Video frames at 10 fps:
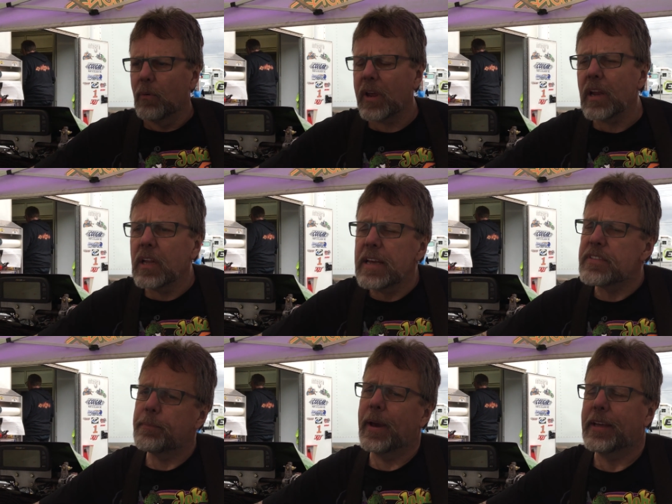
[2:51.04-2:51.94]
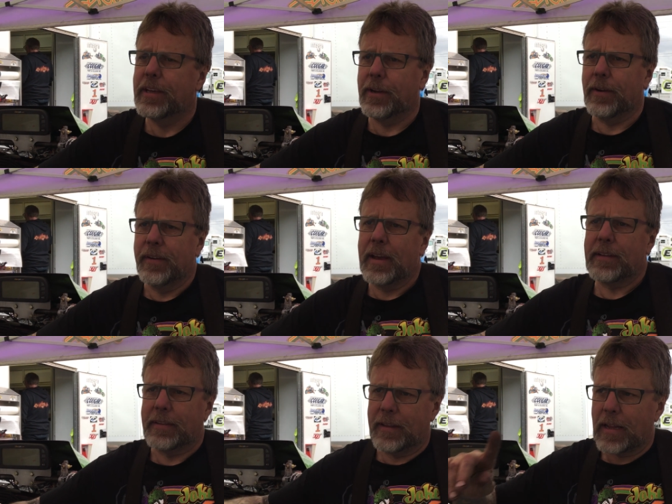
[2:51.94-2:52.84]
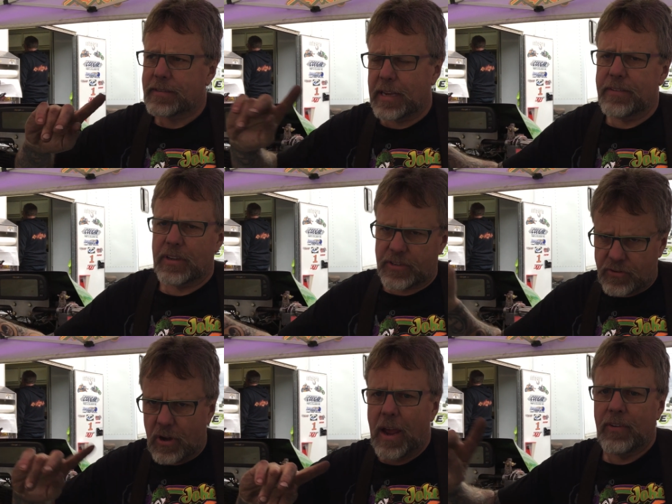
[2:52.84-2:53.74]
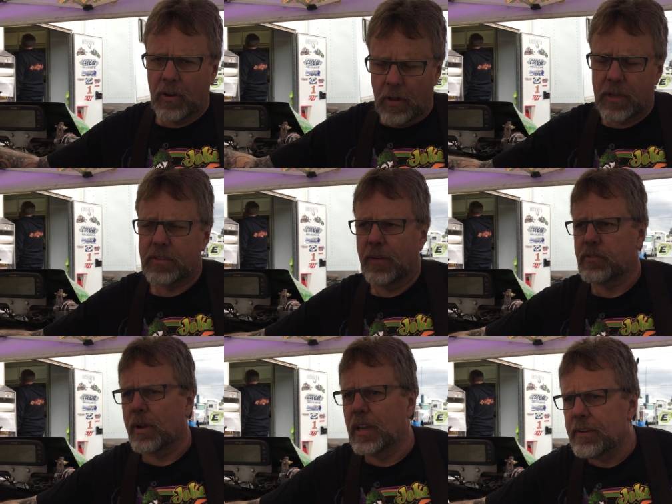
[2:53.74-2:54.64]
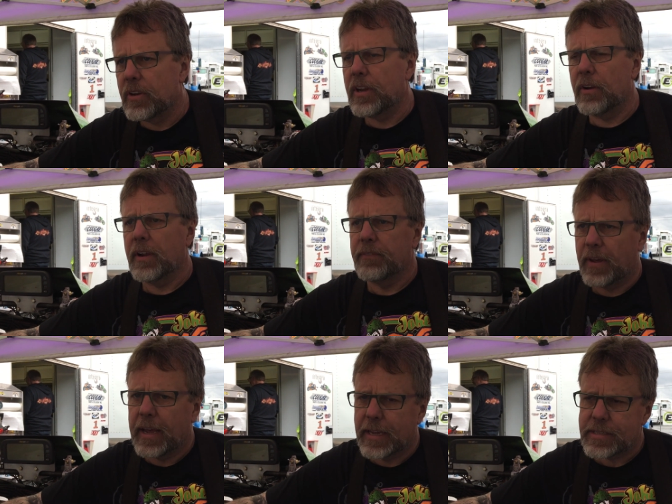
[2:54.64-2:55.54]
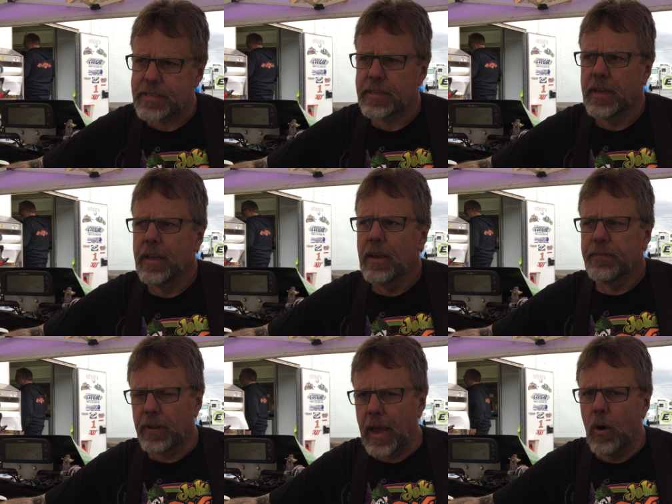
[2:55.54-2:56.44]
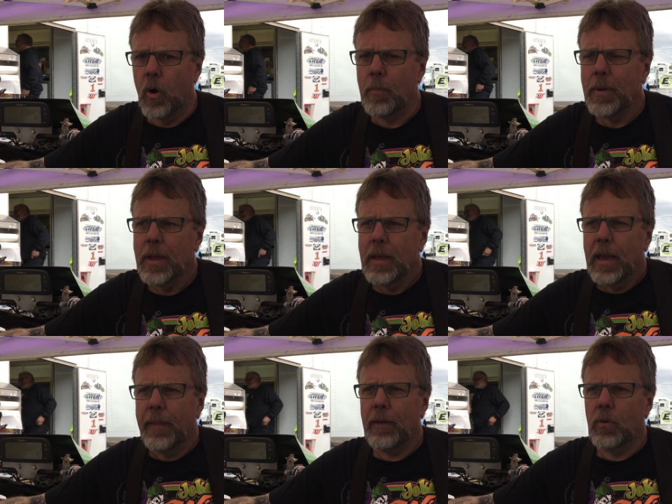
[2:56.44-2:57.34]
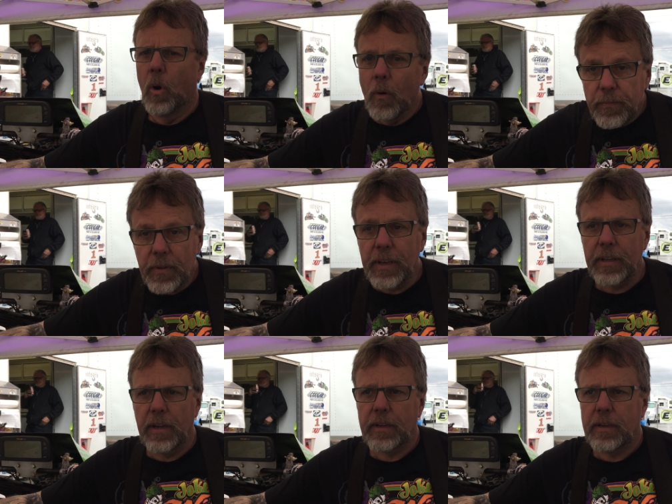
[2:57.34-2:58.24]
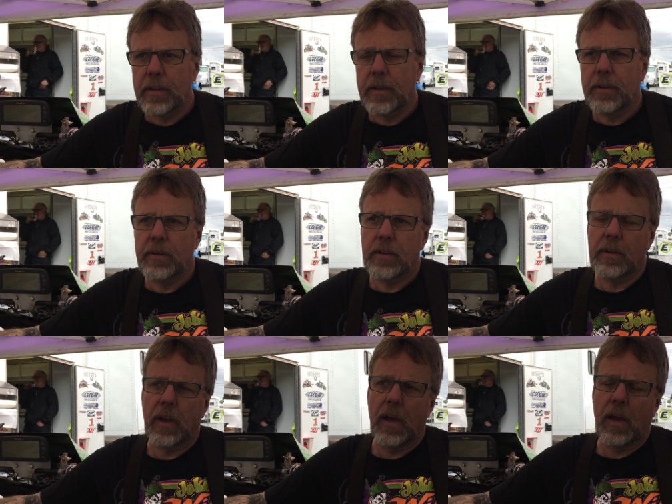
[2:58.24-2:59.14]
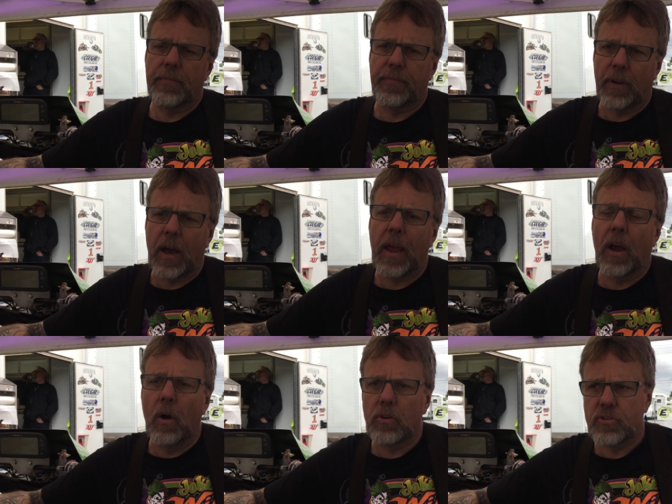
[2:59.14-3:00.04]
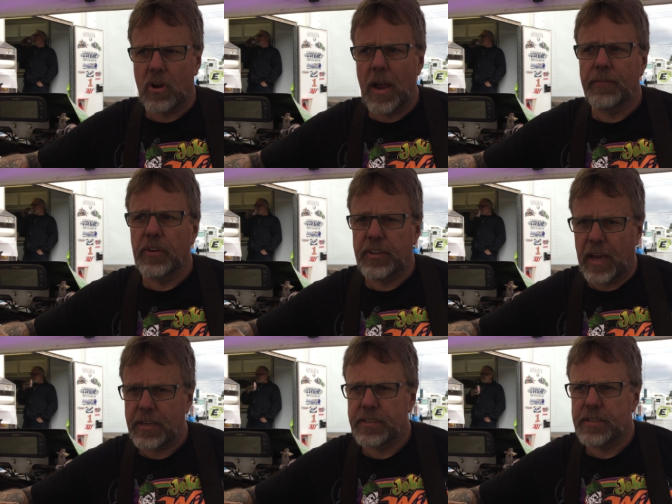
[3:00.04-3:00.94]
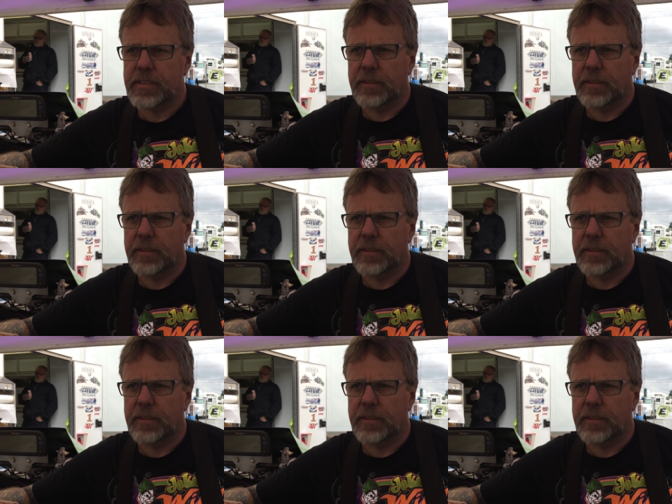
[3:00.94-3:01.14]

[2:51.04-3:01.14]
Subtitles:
We're going to leave the bike here. That saves us driving and all that stuff. So we're going to leave it here in Vegas, fly home, and then we're hopefully going to fly out, drive to Texas,